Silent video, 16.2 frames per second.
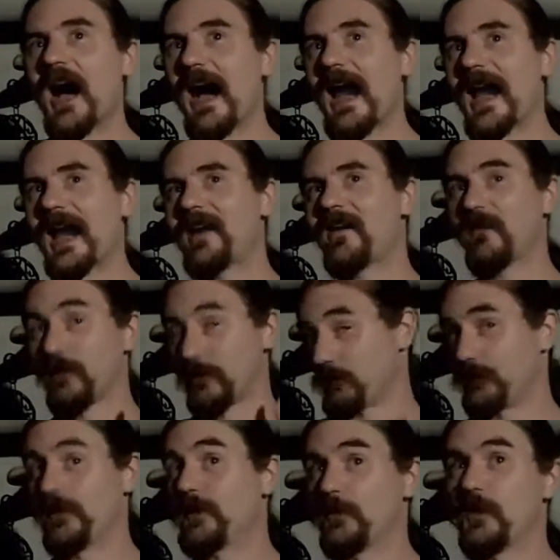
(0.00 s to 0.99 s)
I
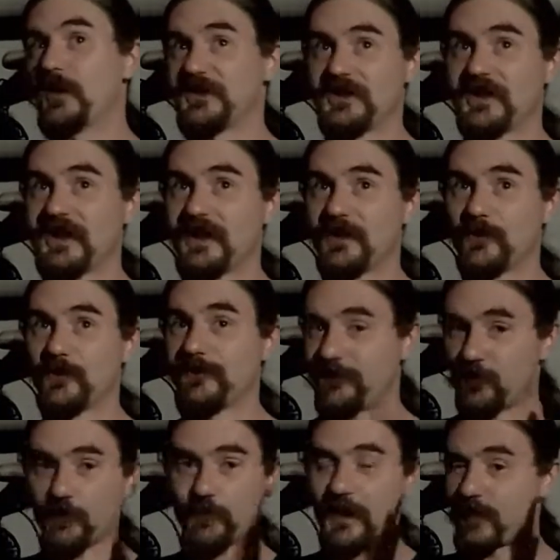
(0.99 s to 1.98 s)
really want to get,
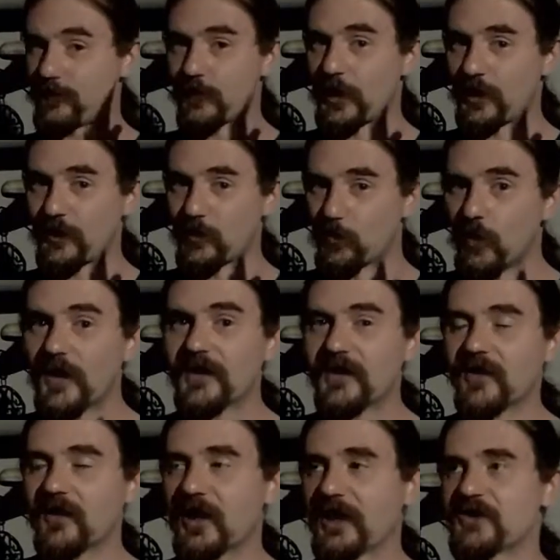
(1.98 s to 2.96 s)
for my Predator 1
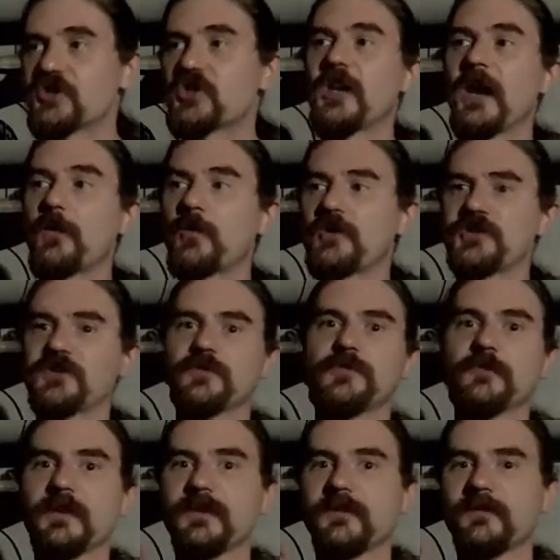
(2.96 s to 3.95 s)
collection, I want
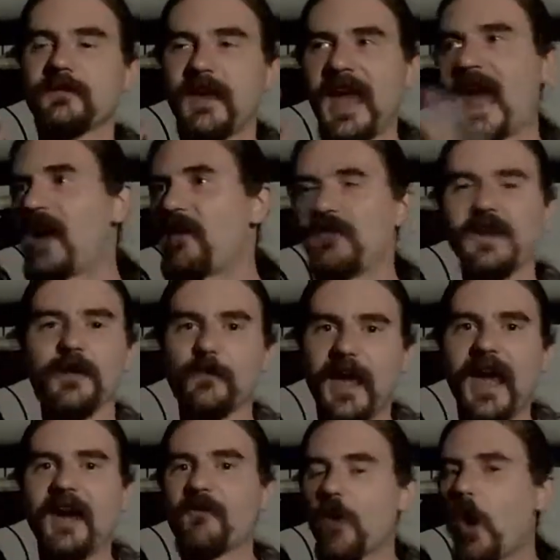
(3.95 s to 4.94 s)
to have him
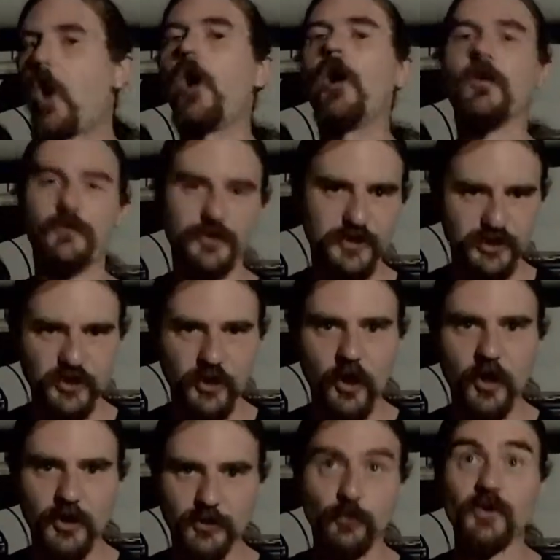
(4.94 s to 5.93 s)
have all the
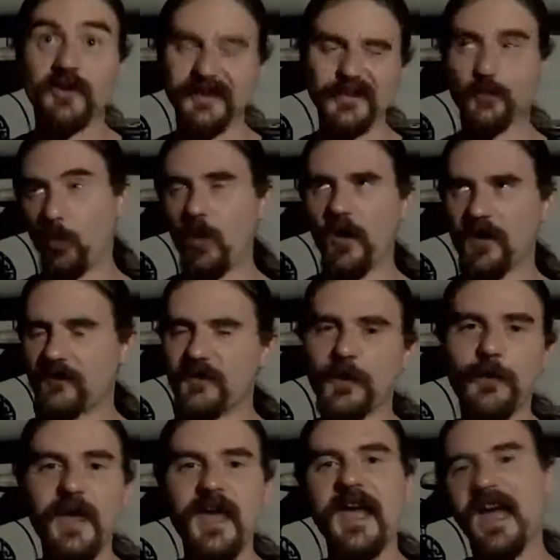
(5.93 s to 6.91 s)
skulls, or at least one of
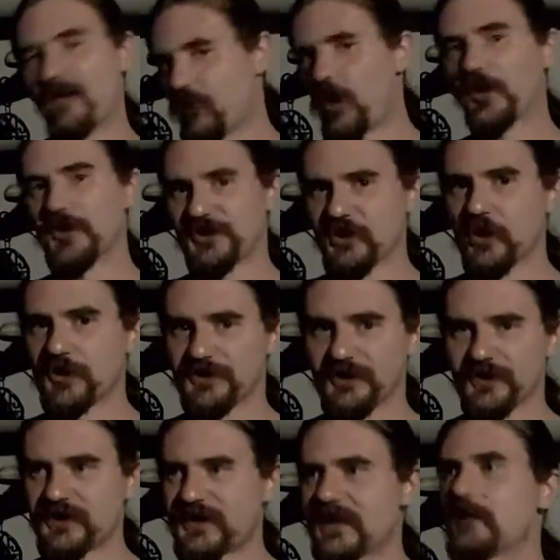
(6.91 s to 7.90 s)
them, have all the skulls
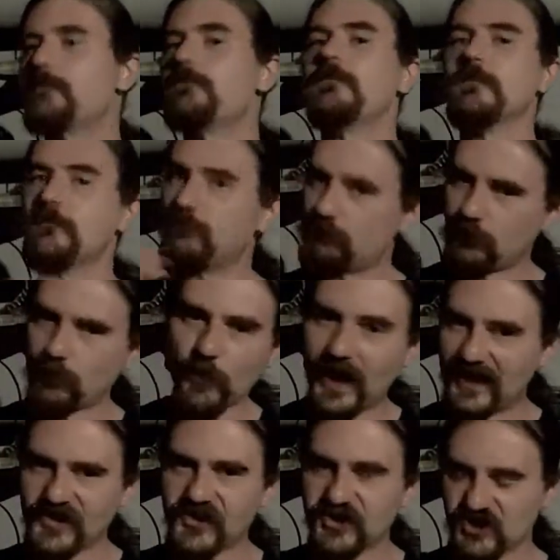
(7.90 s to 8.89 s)
of the team,
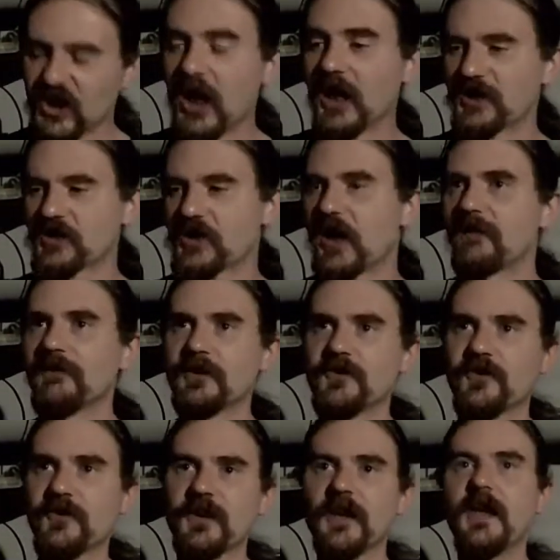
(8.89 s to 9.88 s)
minus Dutch,
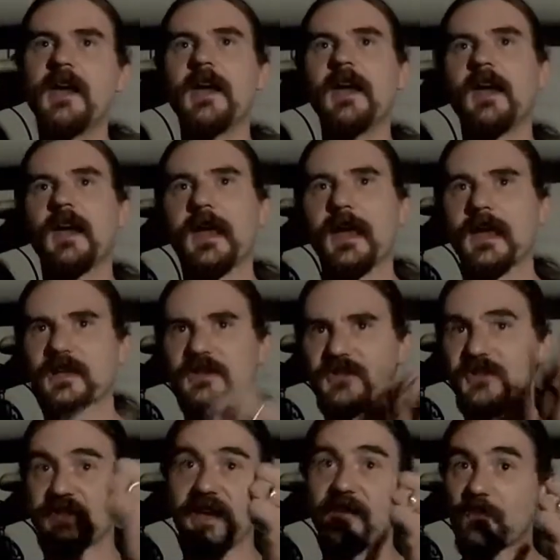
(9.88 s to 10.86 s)
obviously. And
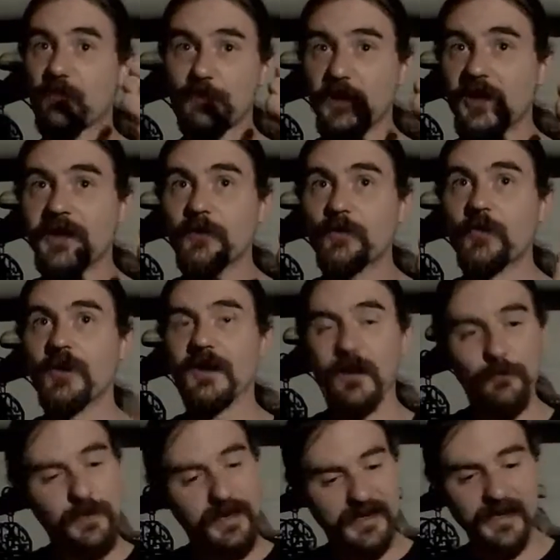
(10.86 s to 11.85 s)
since I have a bloody one,
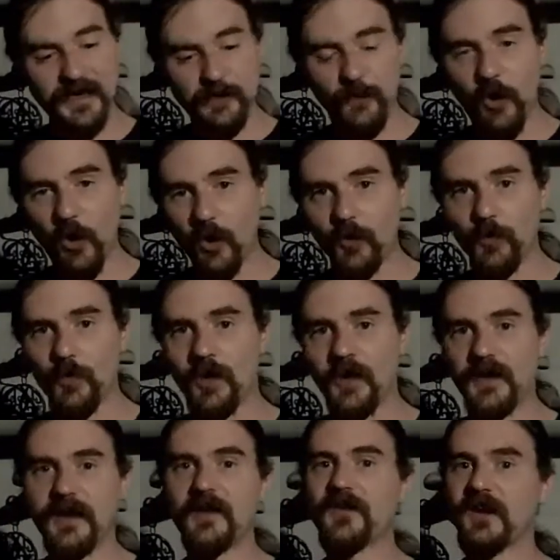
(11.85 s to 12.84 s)
I'm making him hold
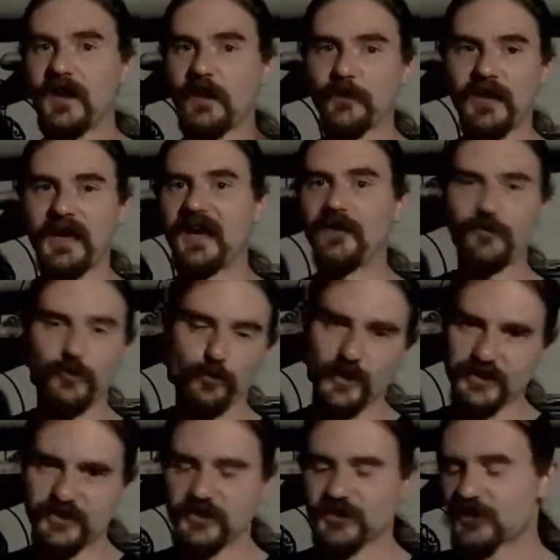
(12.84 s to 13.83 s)
one, and then I'm going to have the
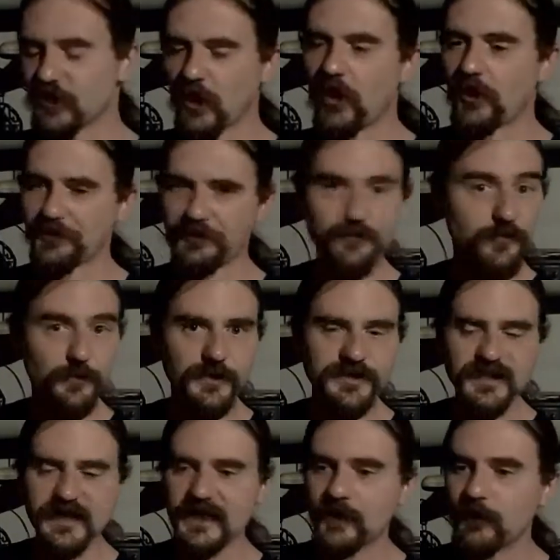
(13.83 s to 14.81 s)
rest of the skulls from the
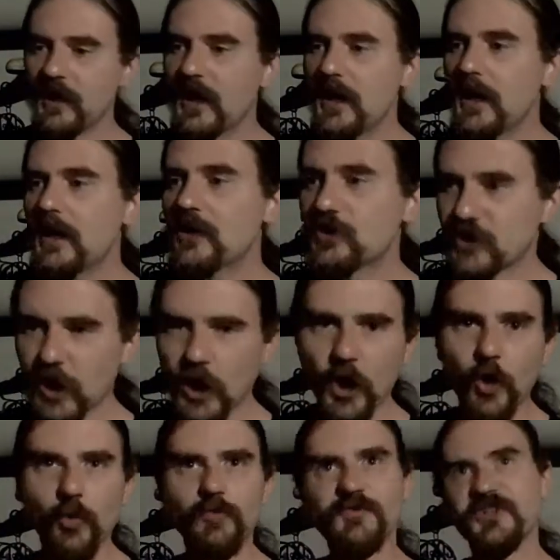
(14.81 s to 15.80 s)
team.
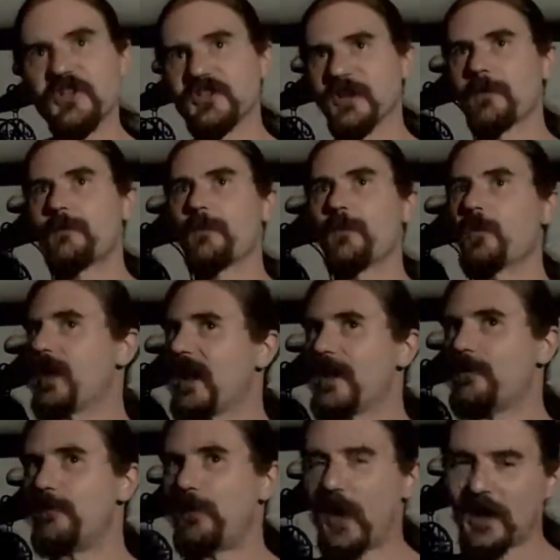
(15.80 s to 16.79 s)
So, since I went
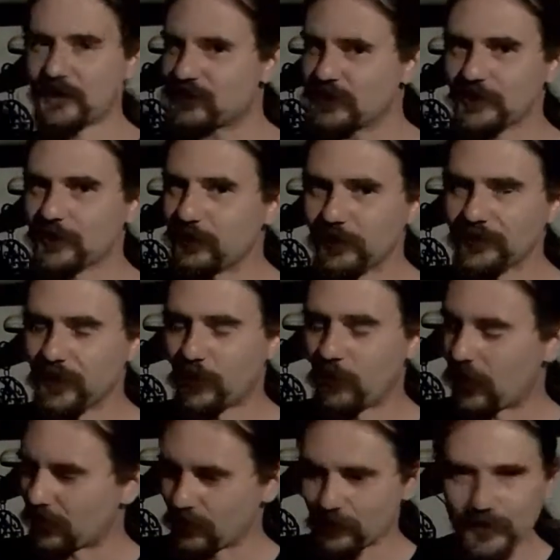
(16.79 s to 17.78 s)
ahead and bought two of the
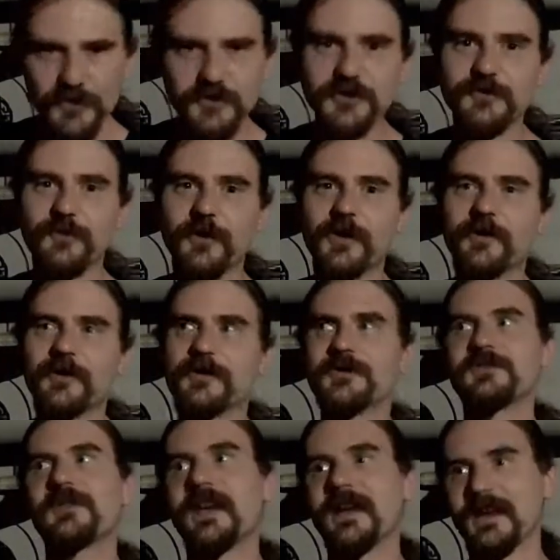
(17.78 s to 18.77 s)
Water Emergence
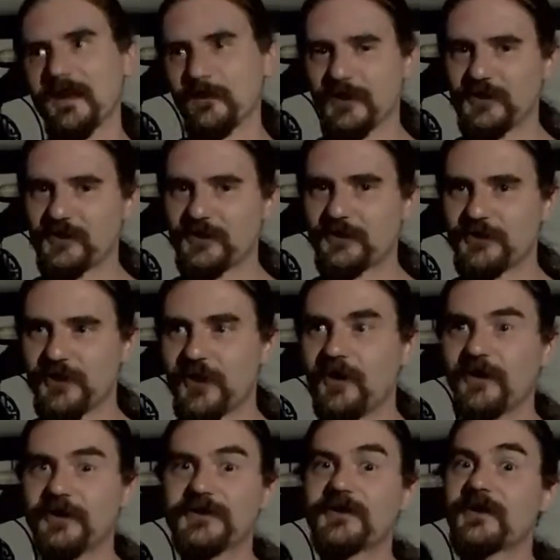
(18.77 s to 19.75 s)
Predators, that gave me two
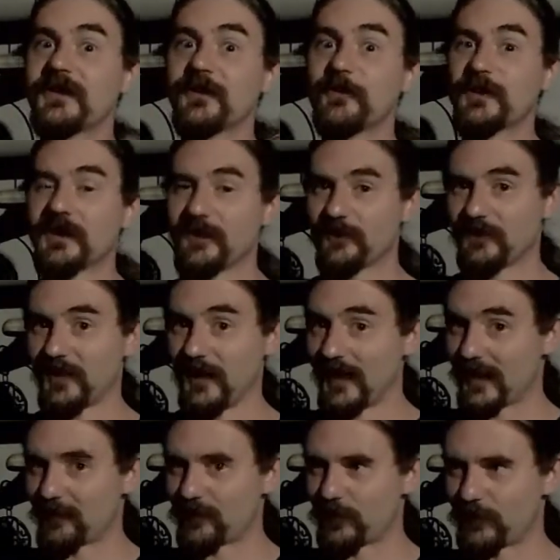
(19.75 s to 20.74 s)
skulls, and then I
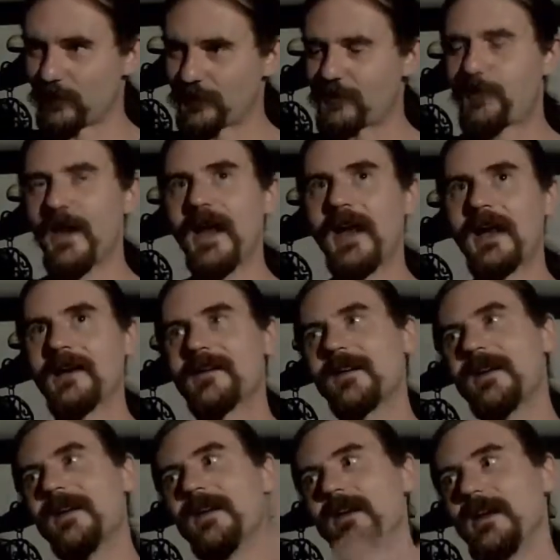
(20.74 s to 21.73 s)
have one with the pack,
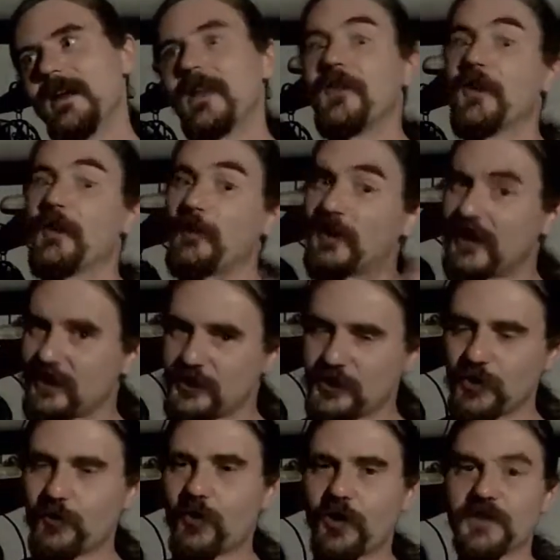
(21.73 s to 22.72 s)
and then I'm going to get
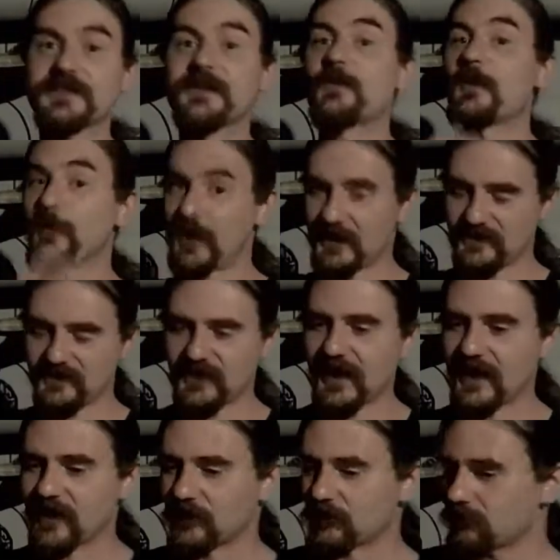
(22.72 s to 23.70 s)
two more, because I'm going to buy a
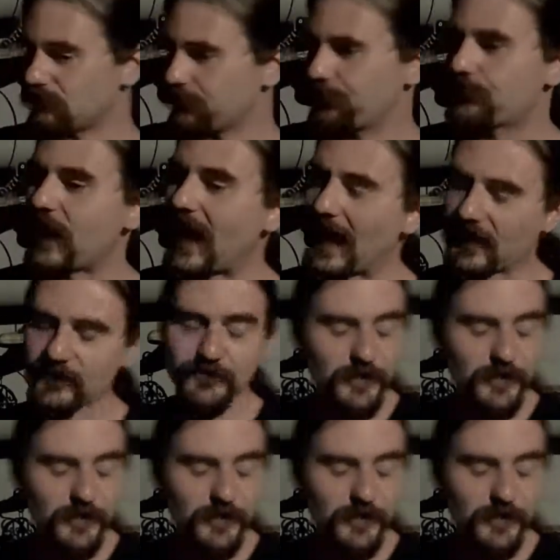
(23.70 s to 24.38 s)
second pack.